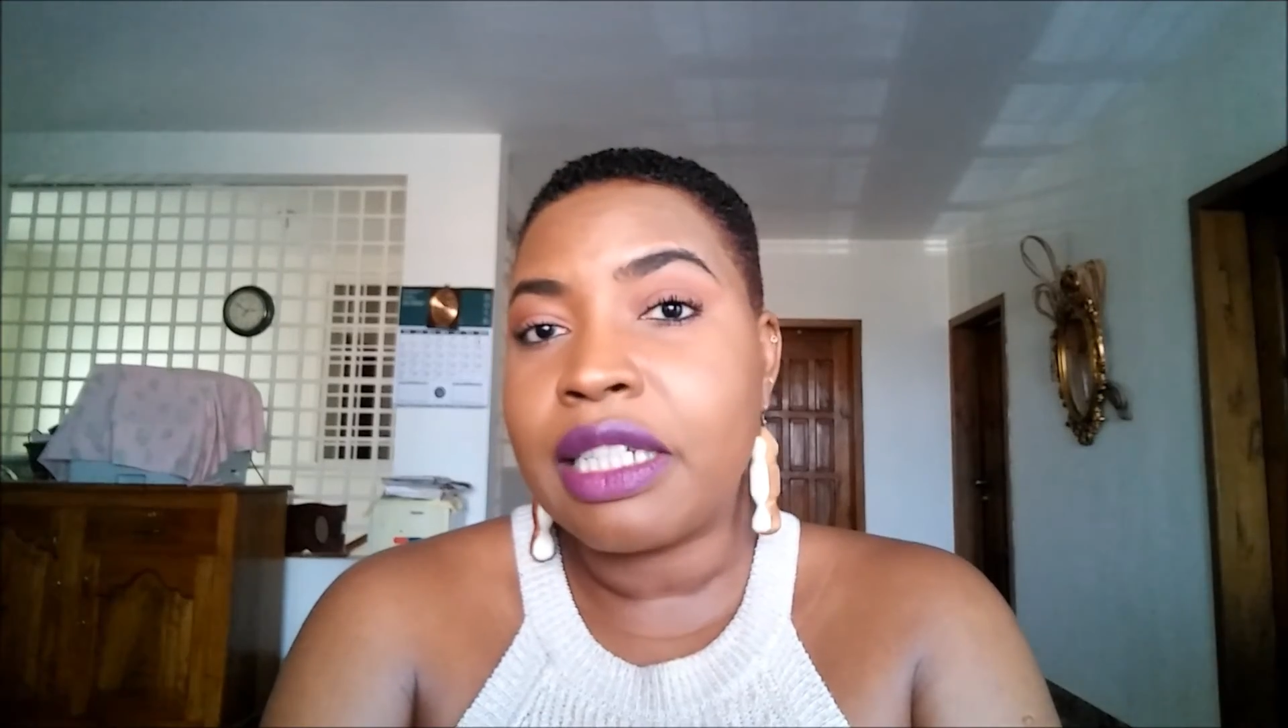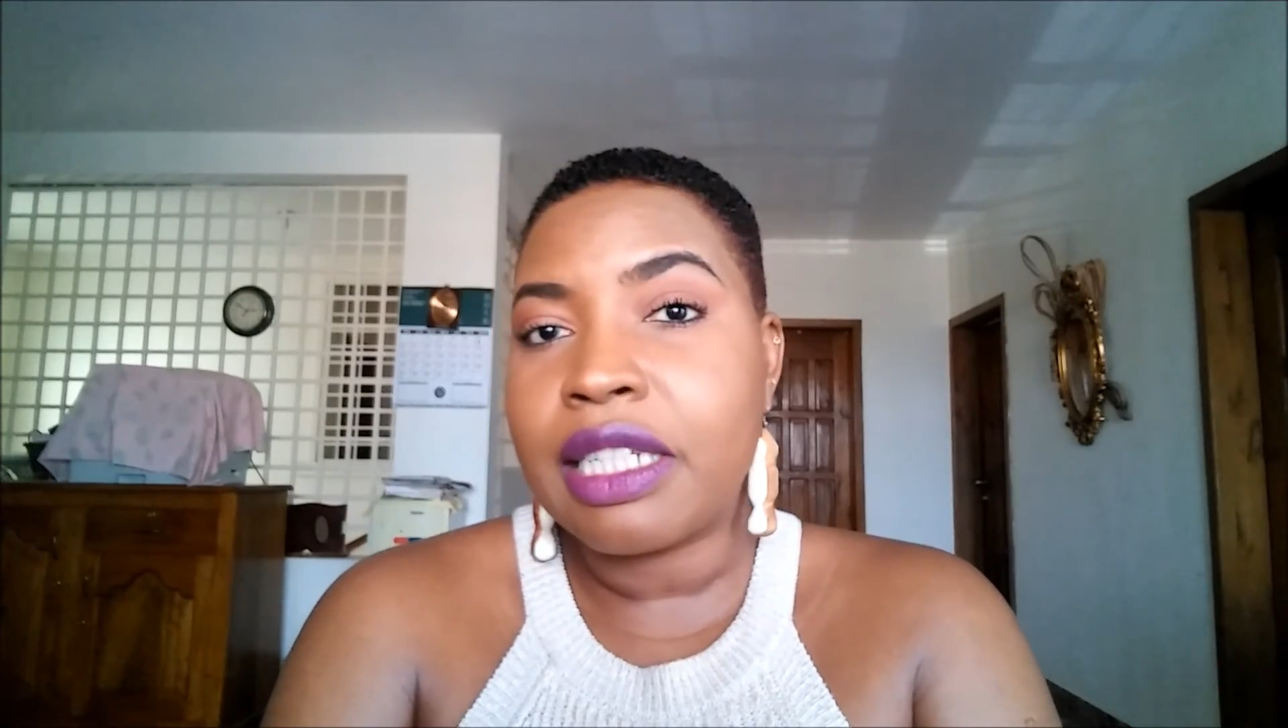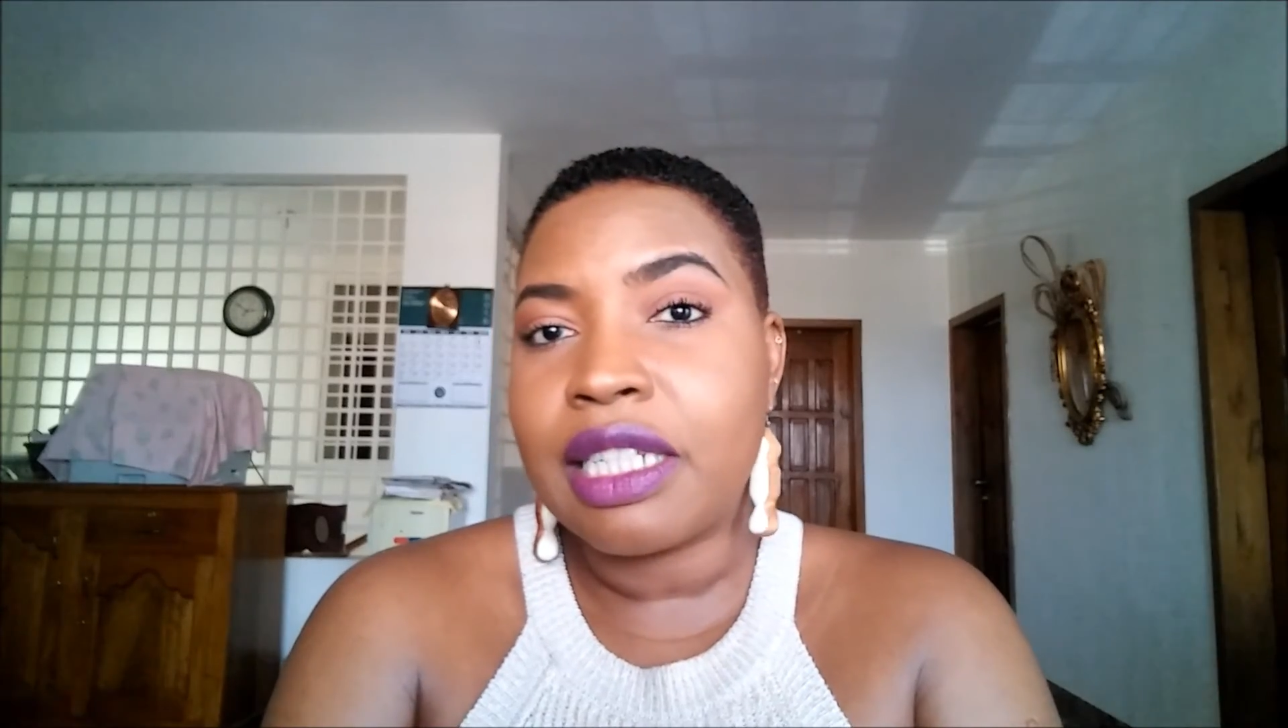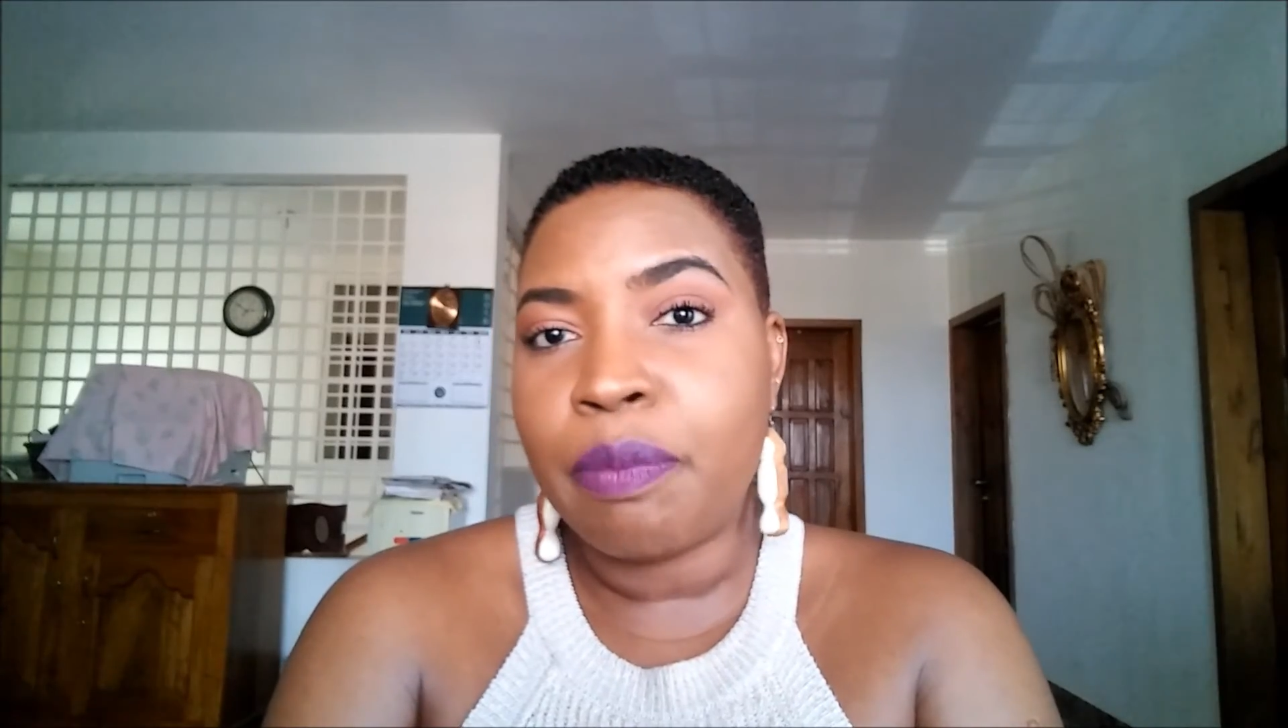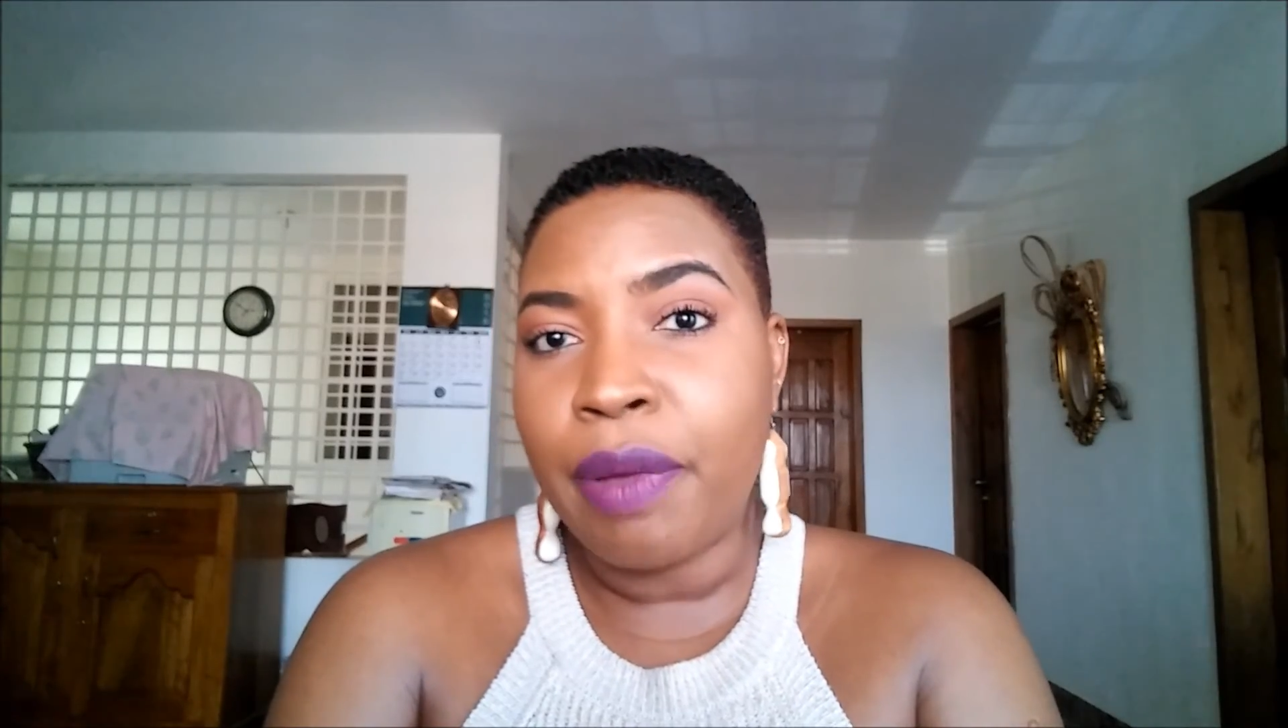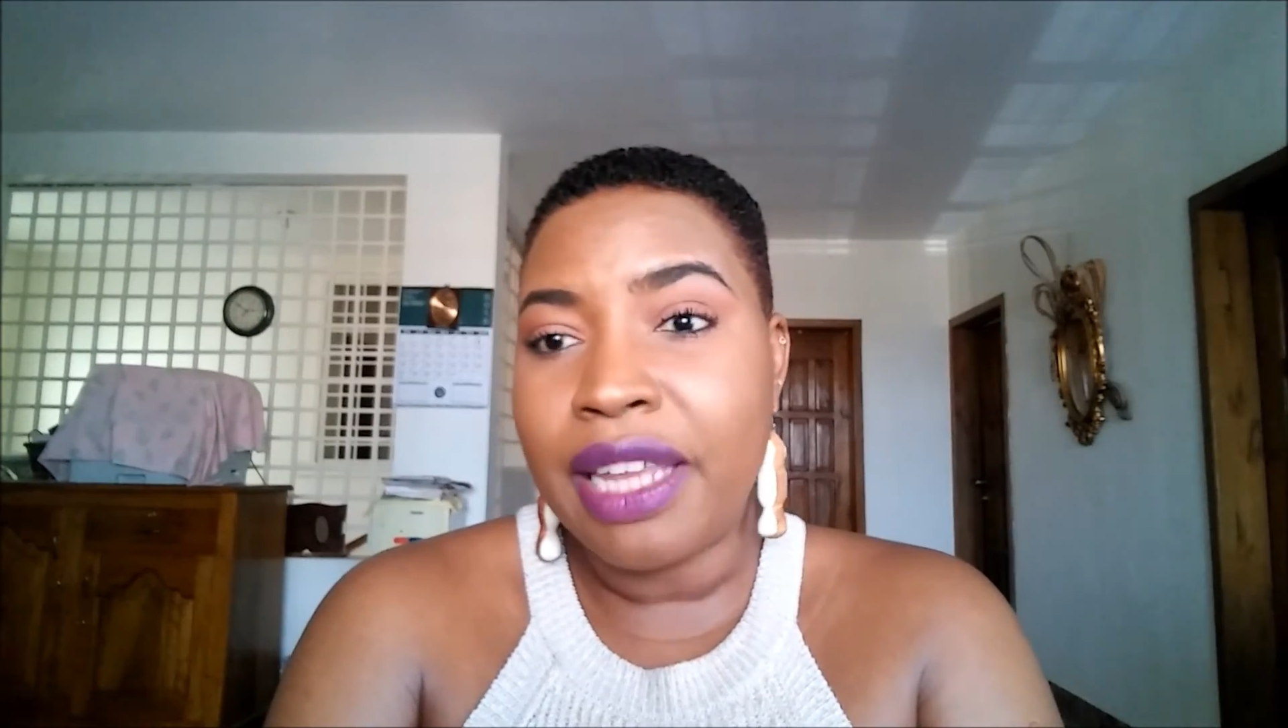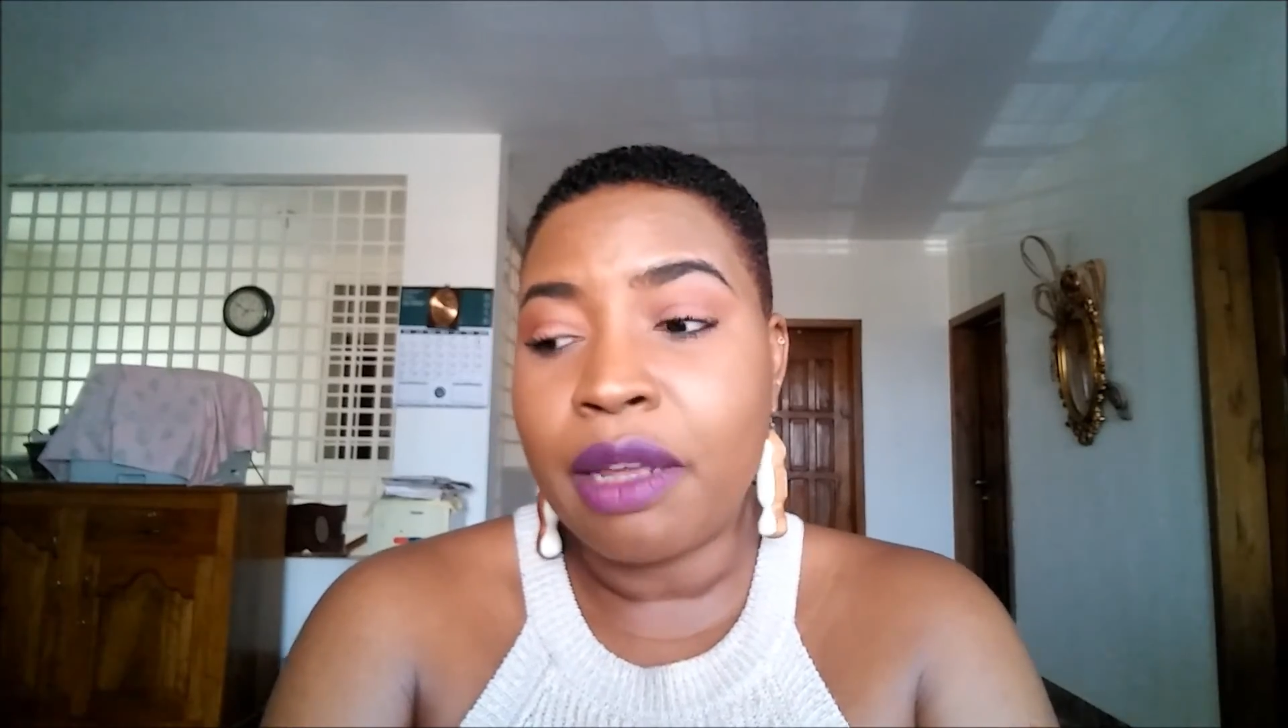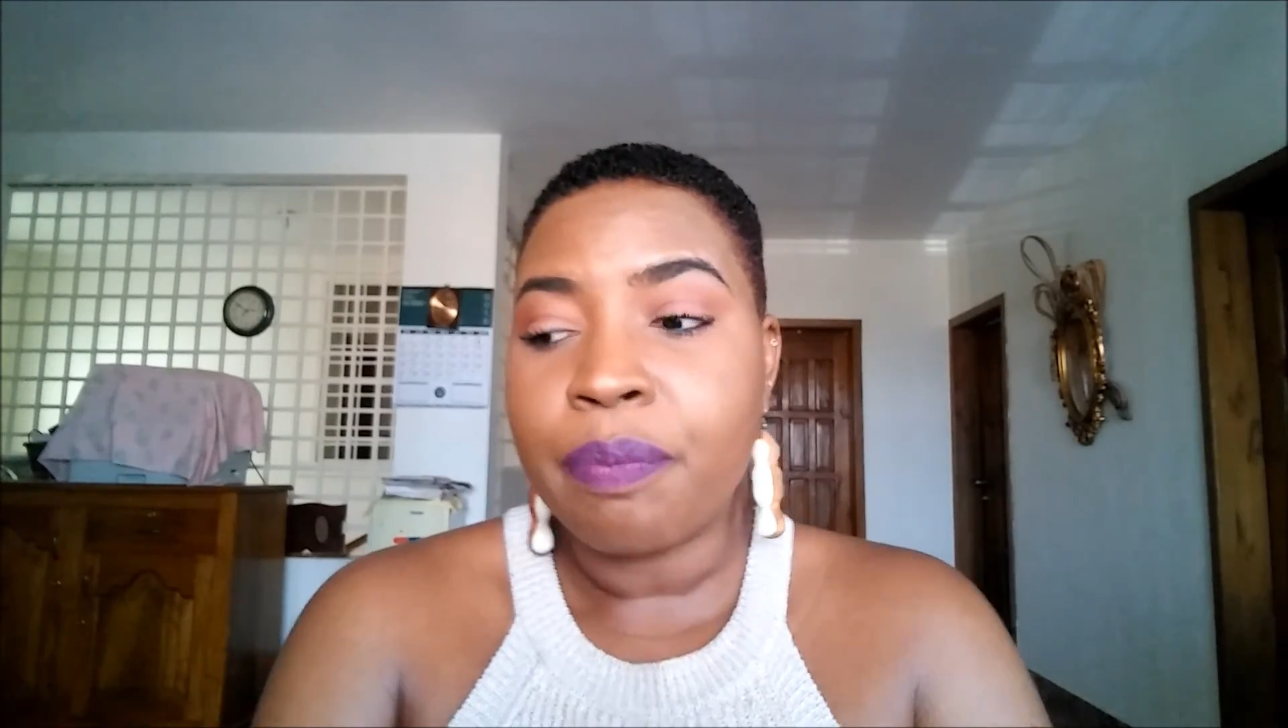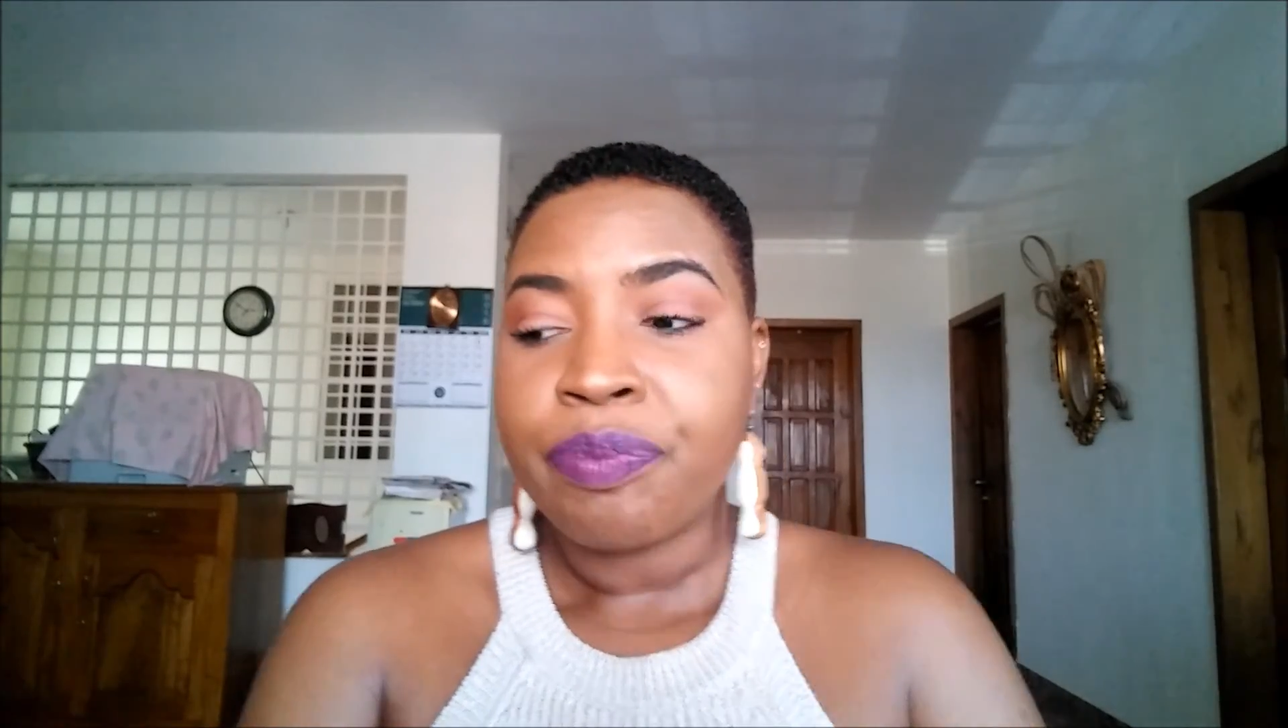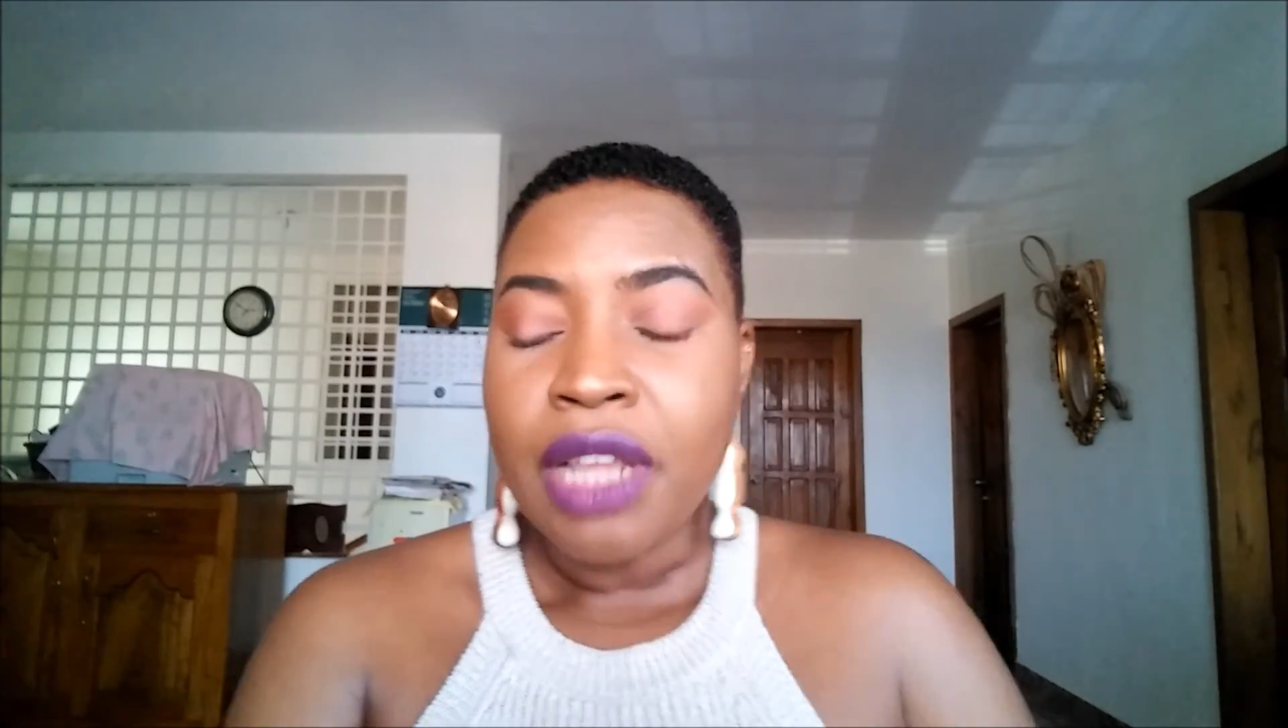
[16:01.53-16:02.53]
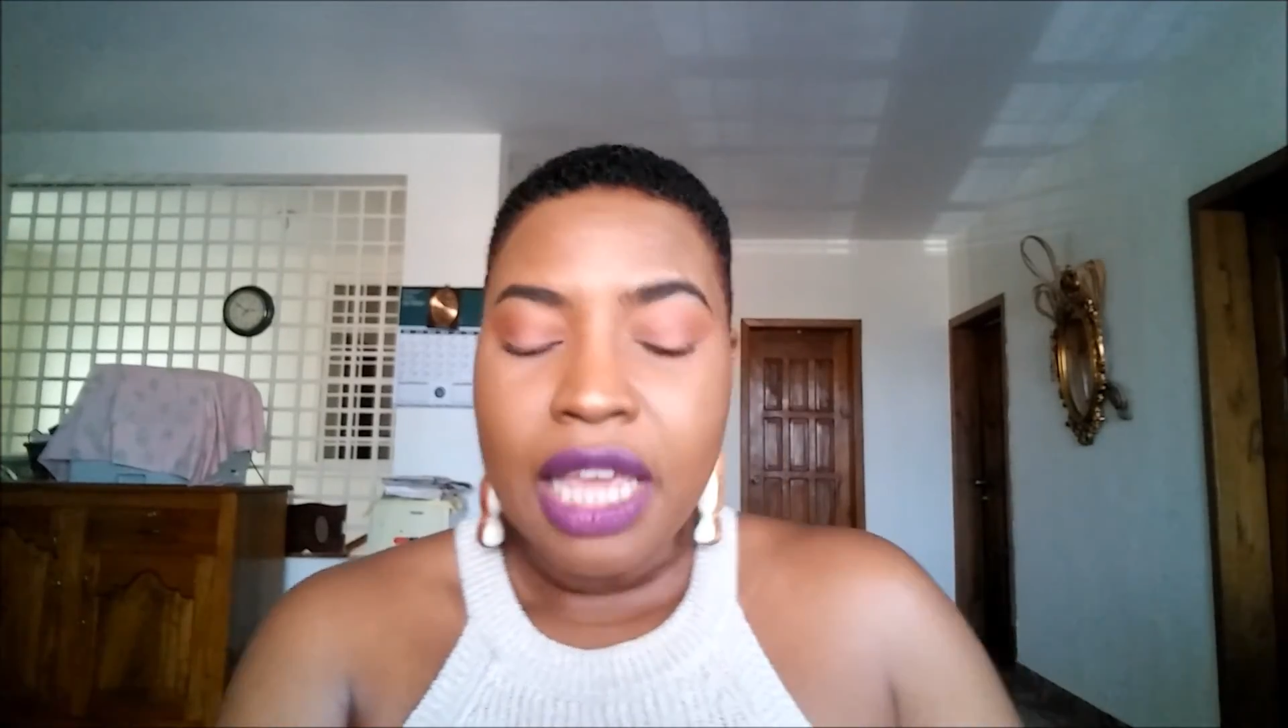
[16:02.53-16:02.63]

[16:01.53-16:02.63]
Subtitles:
anticipating,